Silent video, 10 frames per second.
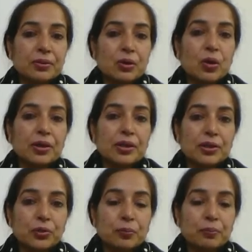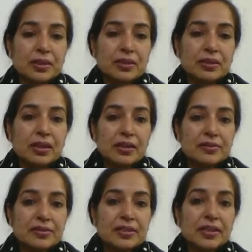or Cupid,
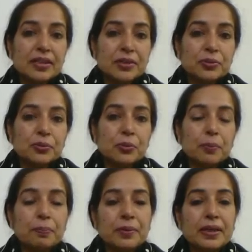C-U-P-I-D.